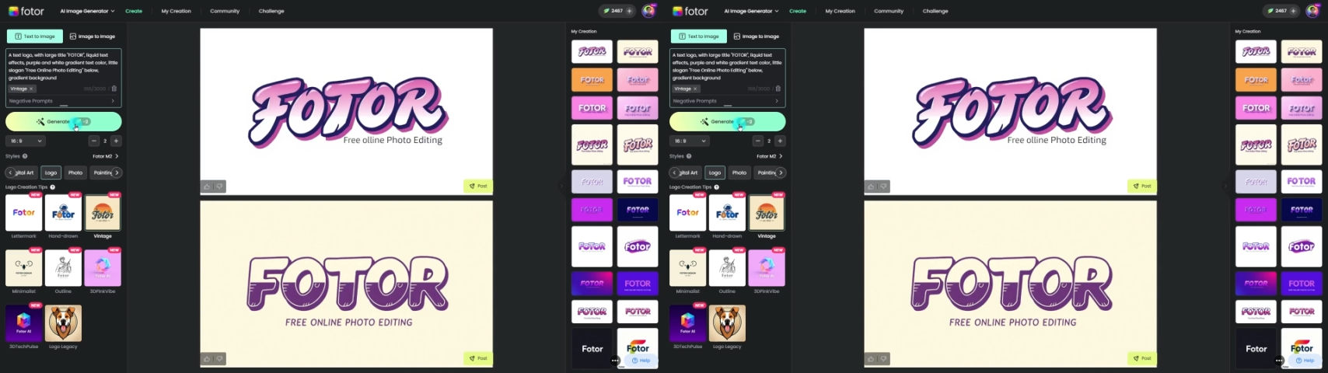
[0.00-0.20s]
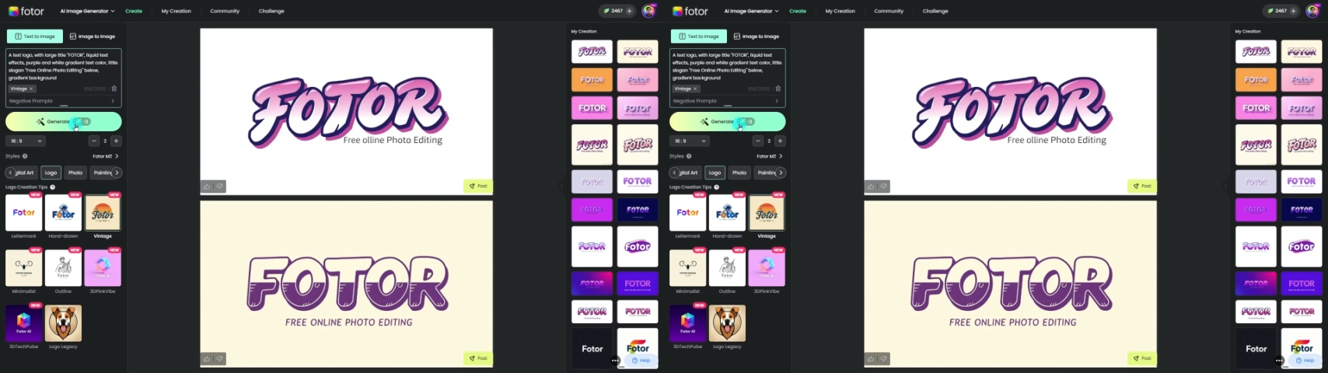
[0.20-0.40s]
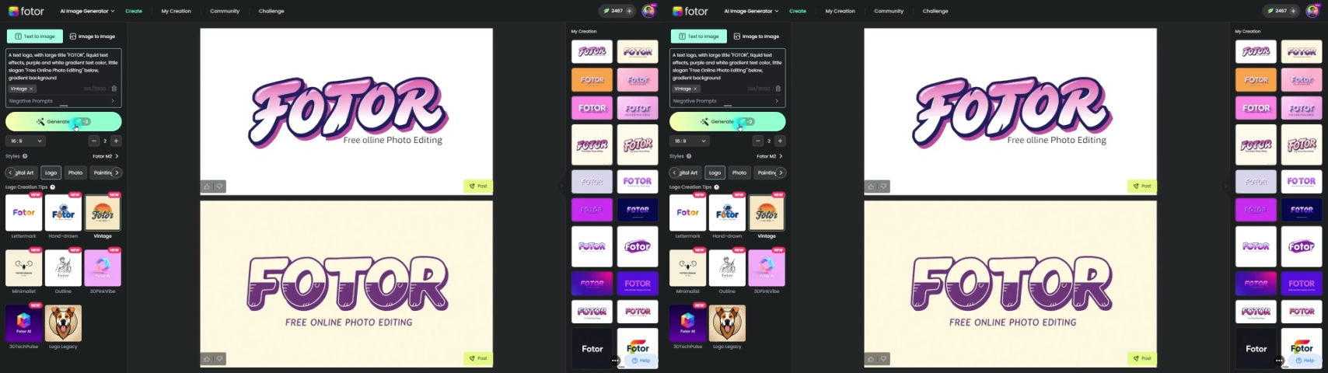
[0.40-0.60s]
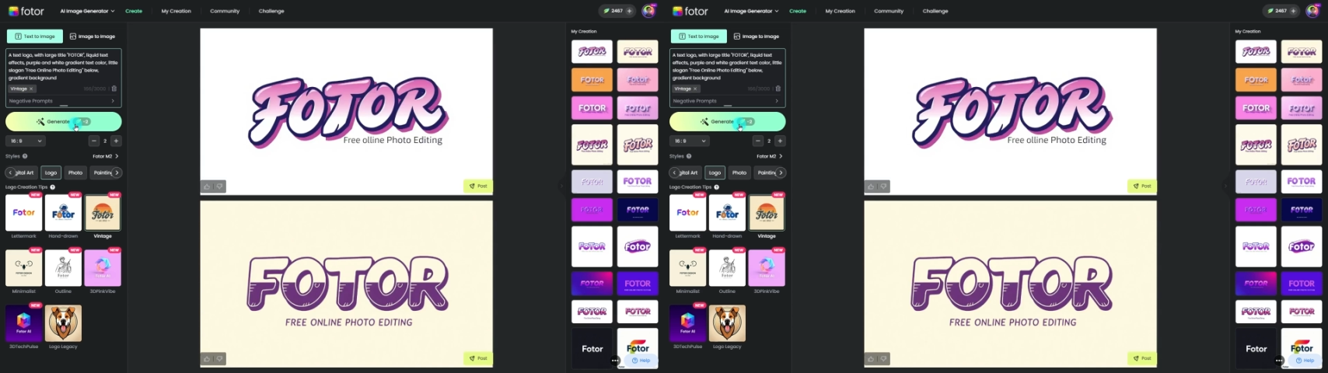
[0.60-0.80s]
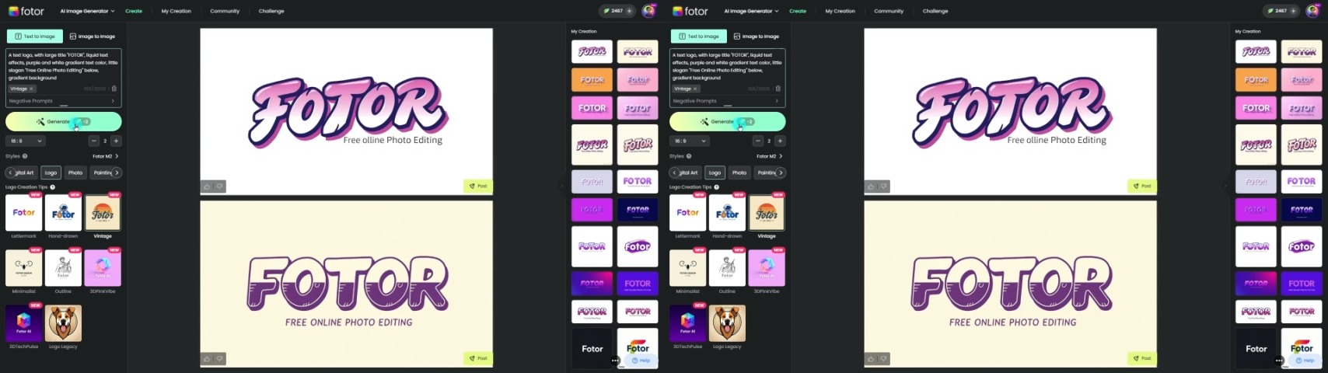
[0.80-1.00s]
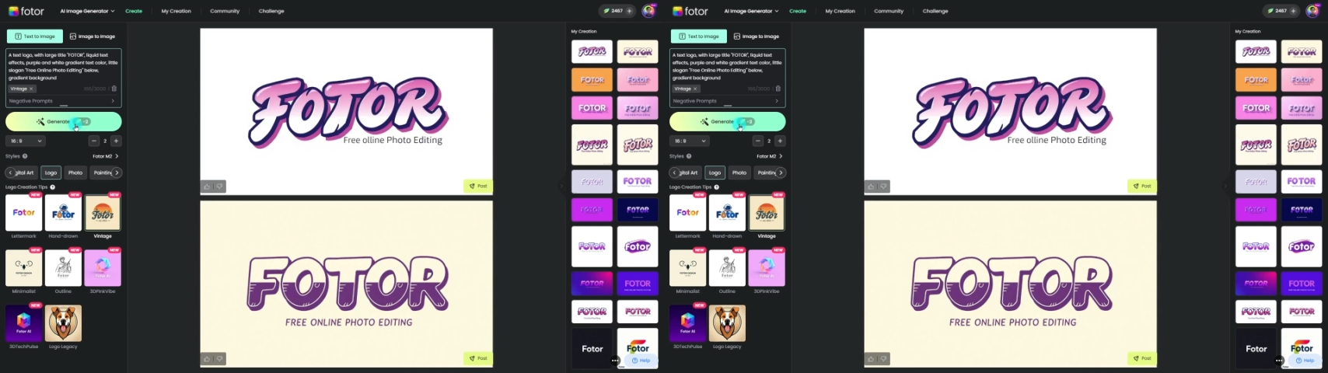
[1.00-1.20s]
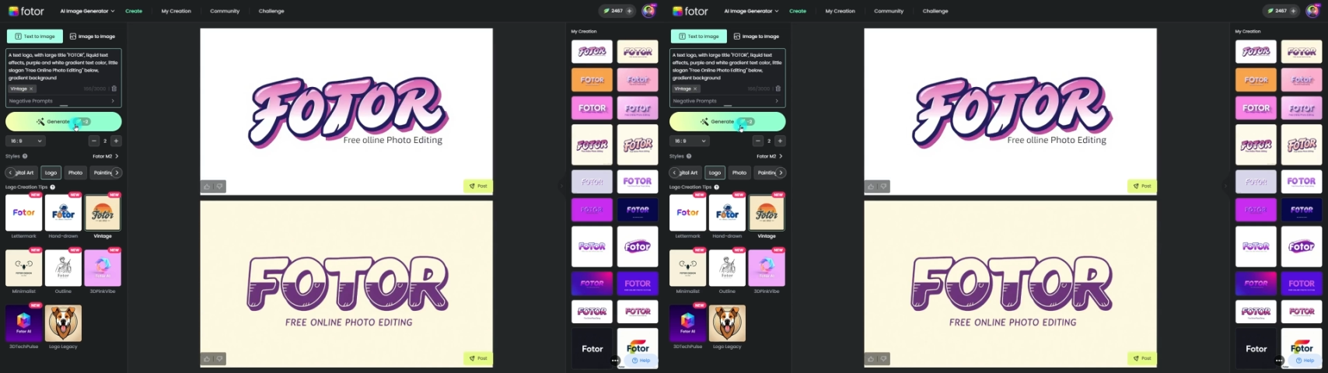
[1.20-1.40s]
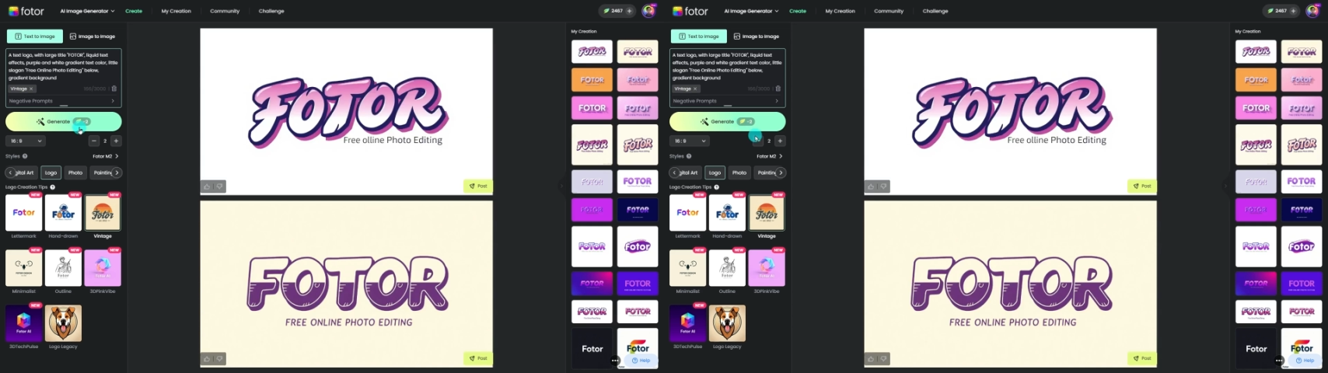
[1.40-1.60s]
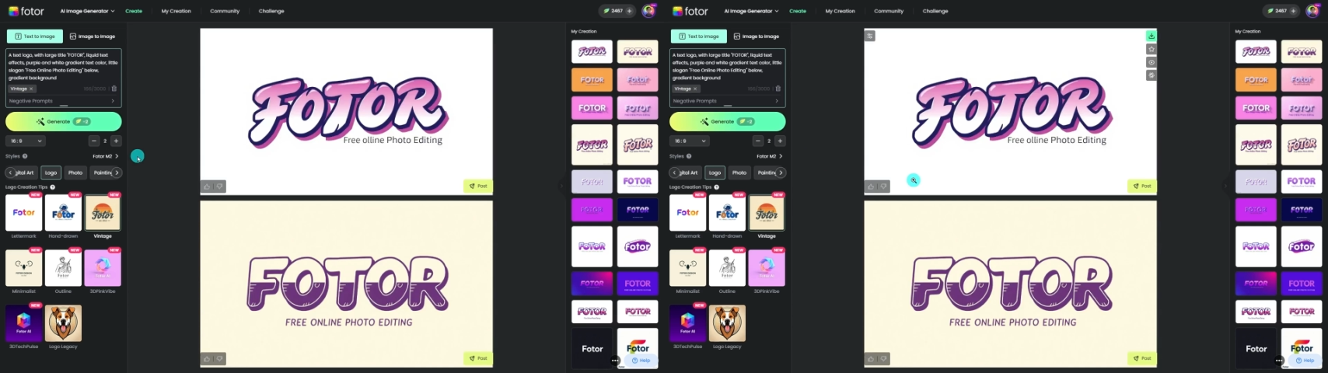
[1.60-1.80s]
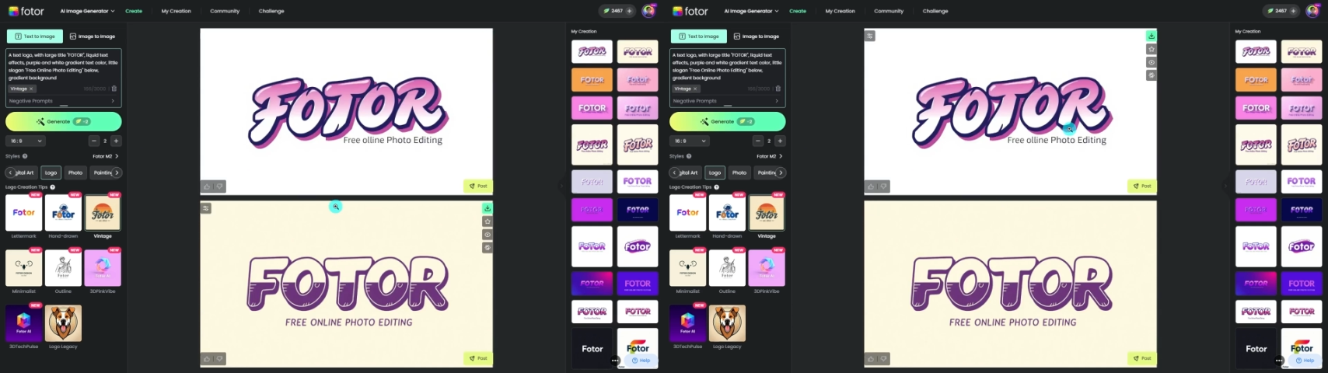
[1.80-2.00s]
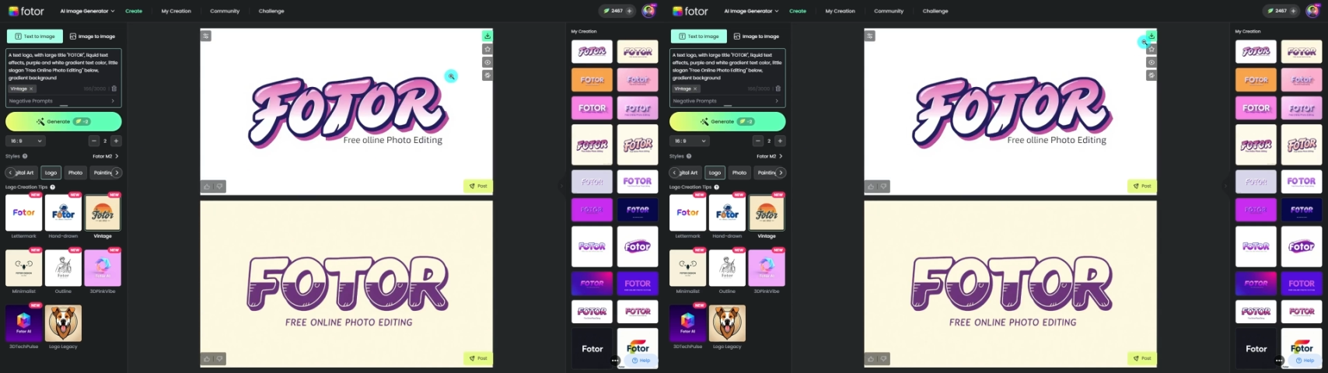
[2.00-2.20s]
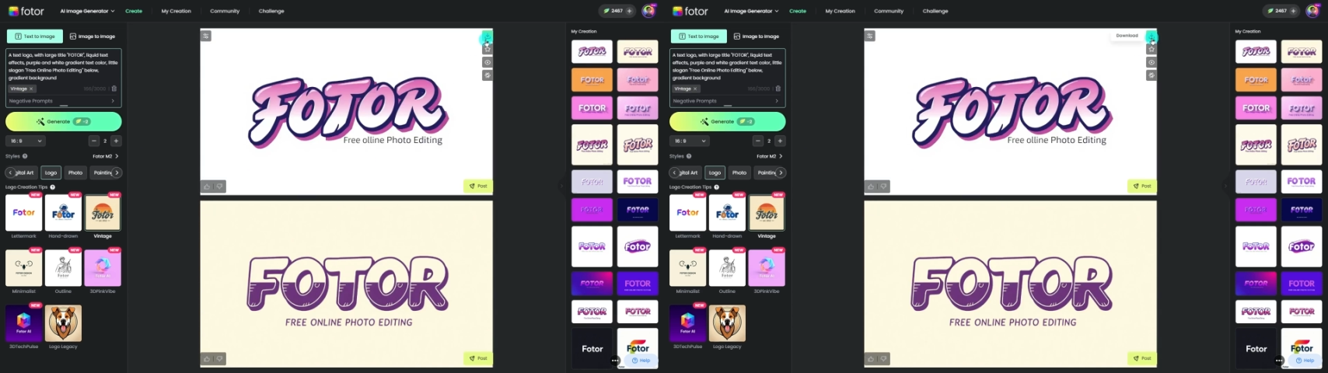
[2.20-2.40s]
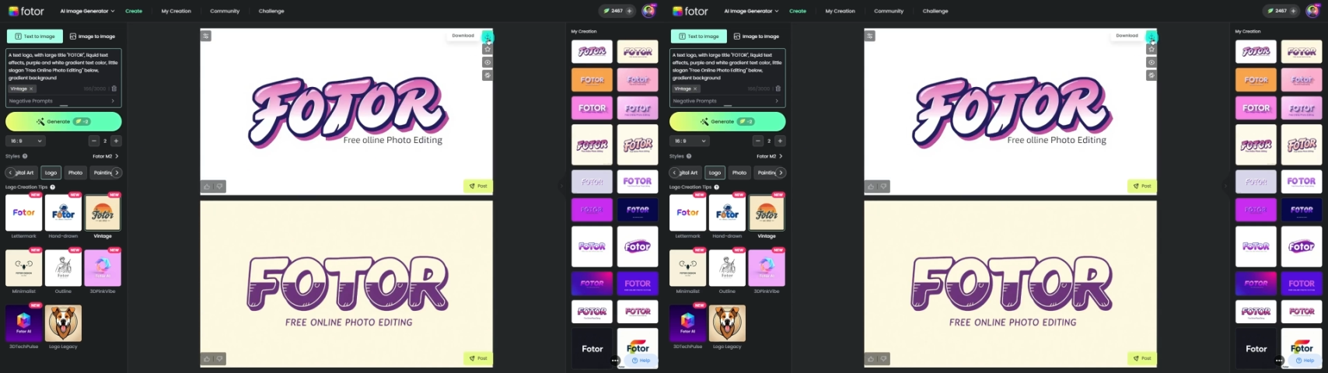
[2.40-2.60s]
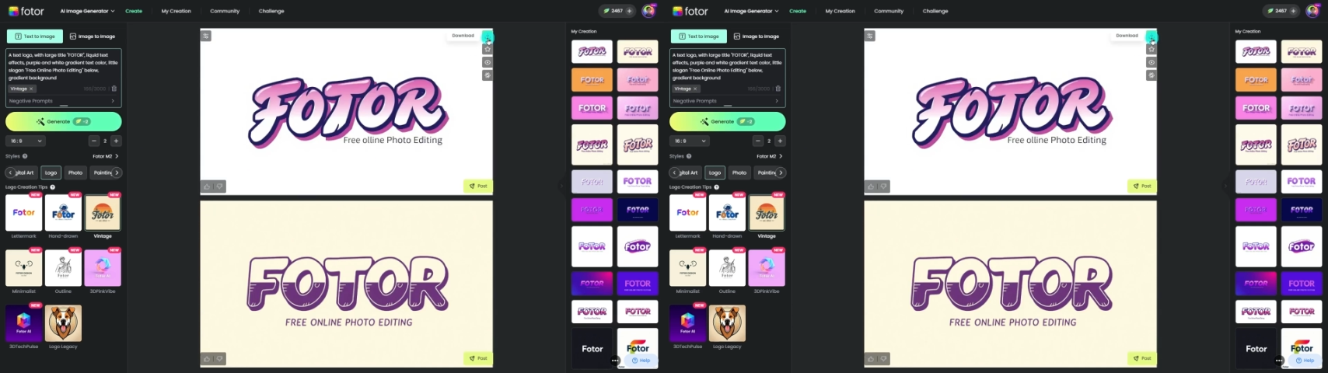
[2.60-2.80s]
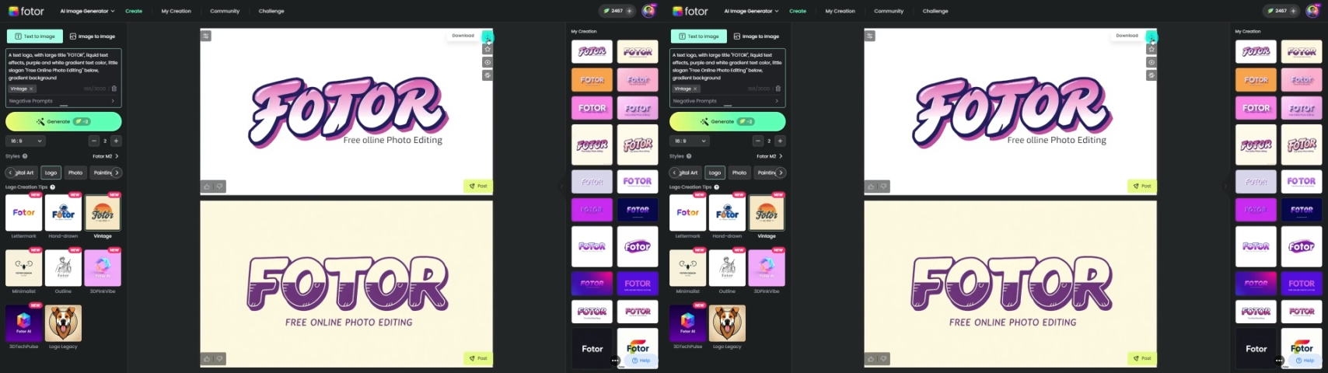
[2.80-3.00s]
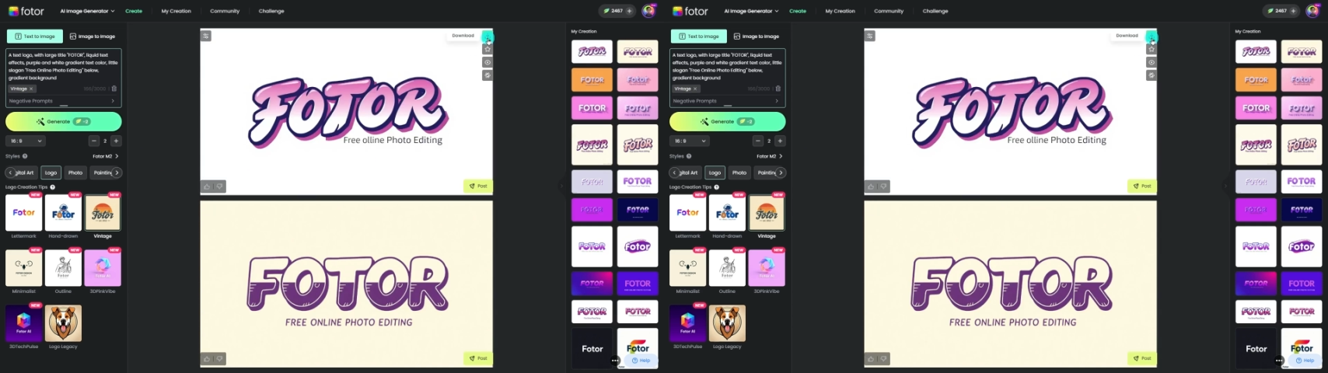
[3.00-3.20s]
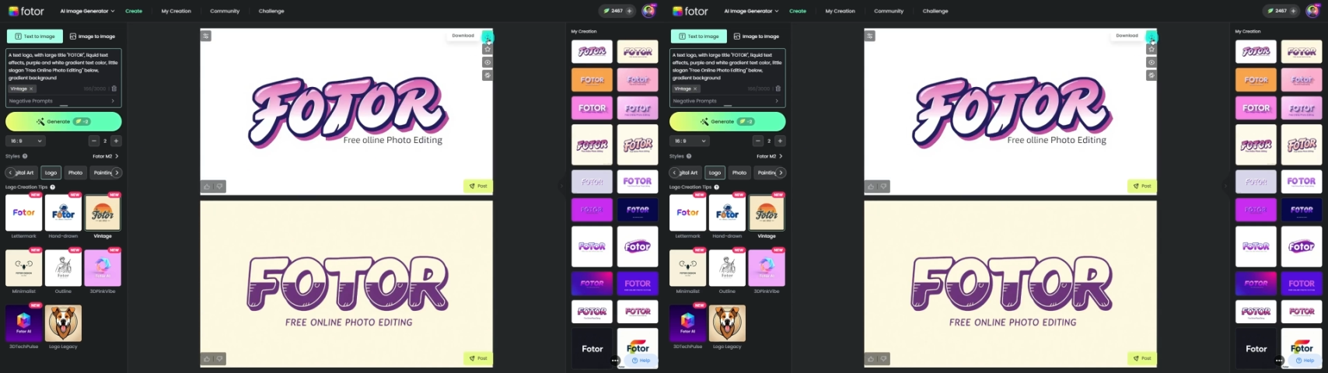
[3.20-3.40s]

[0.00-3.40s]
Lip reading: (no speaker visible)